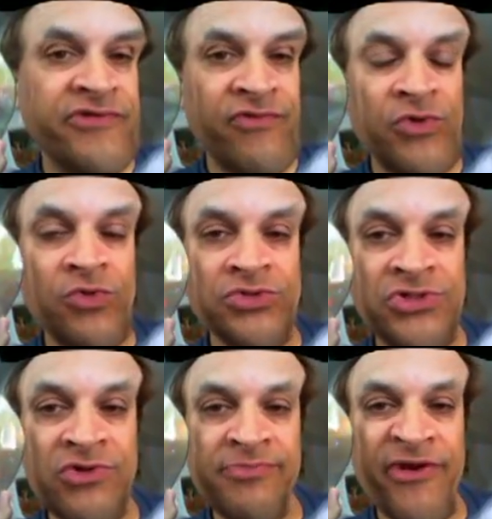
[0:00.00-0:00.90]
it's a very cool
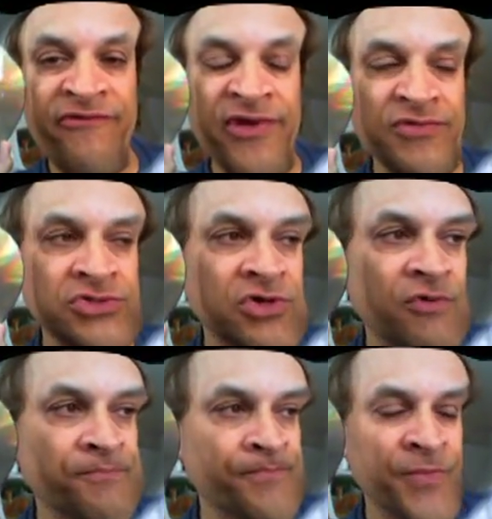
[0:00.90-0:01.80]
show. It's my favorite
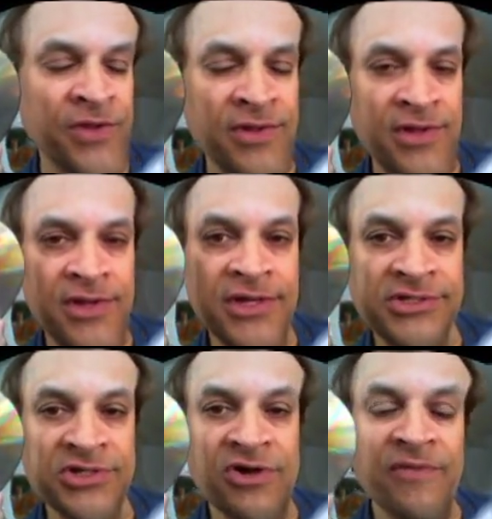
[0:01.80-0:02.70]
show.
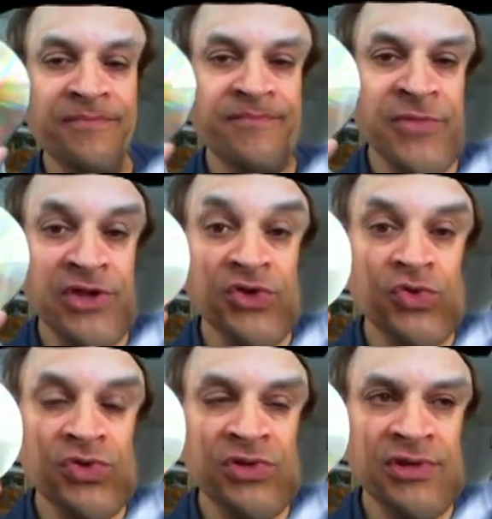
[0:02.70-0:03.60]
So,
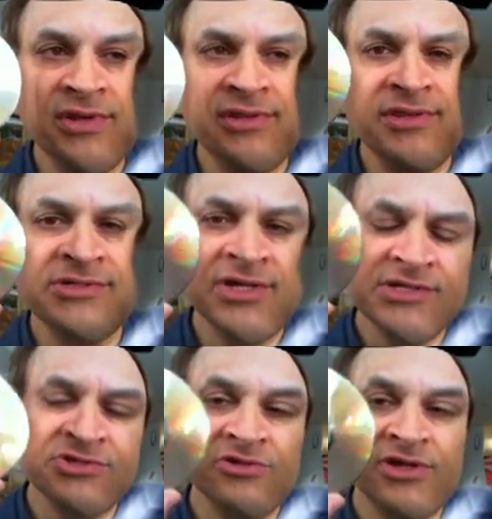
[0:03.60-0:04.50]
in, this
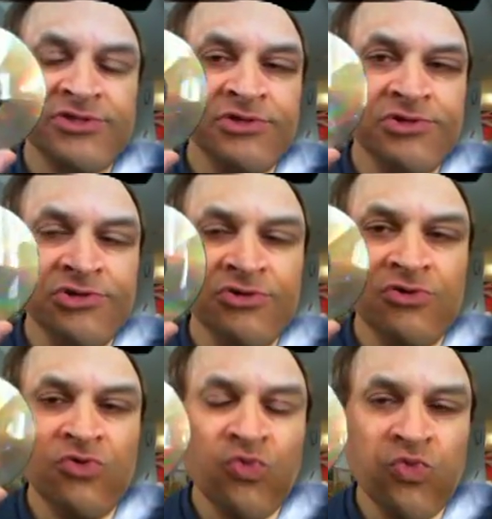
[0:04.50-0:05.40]
has a lot to do
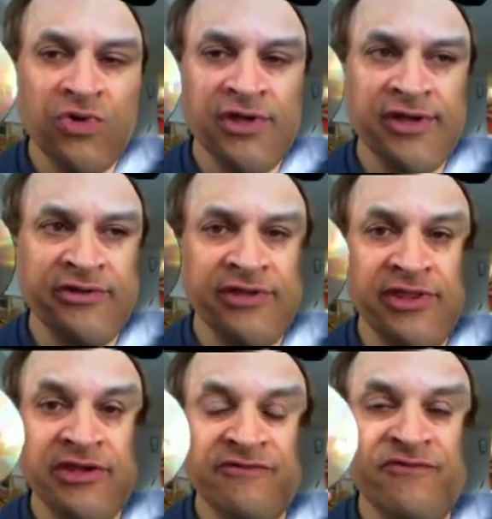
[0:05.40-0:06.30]
with
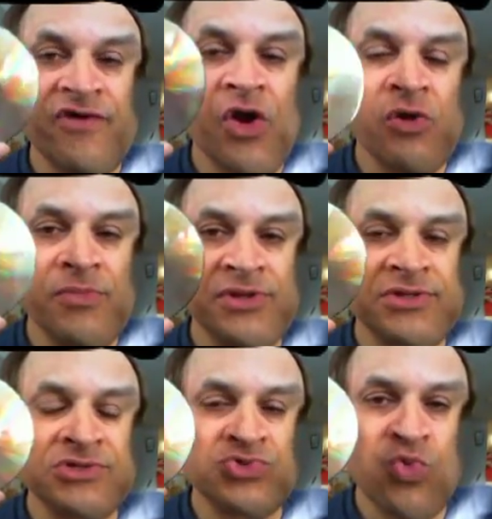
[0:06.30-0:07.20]
the
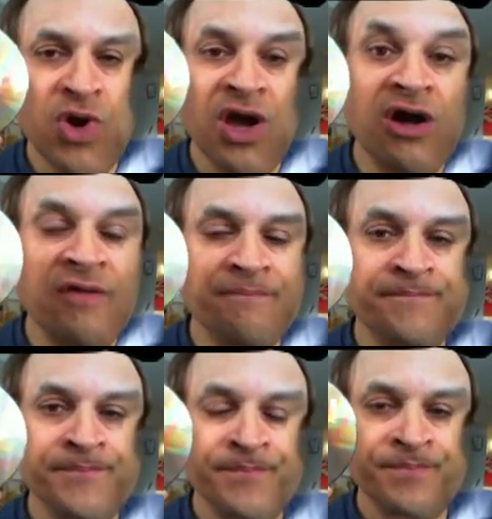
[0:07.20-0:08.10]
environment as well.
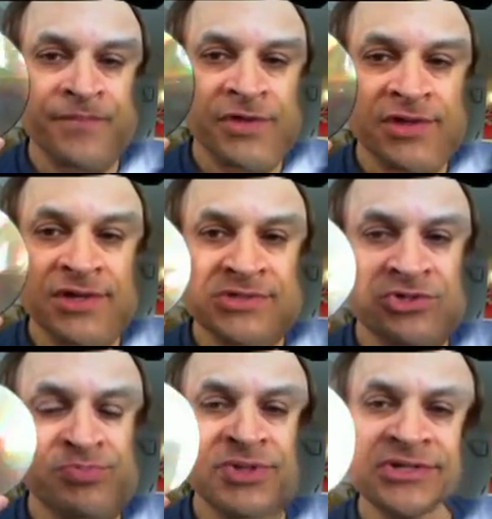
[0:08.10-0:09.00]

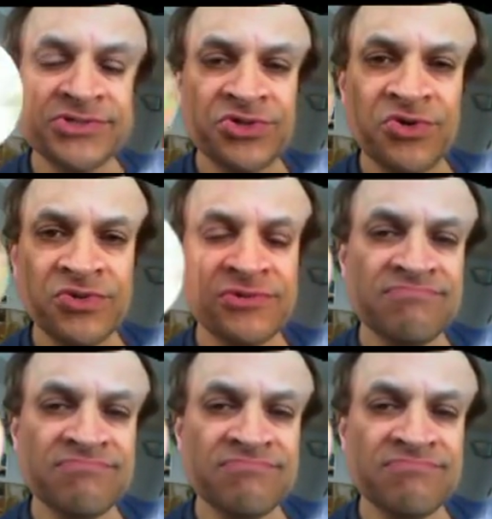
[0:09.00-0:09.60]
So please don't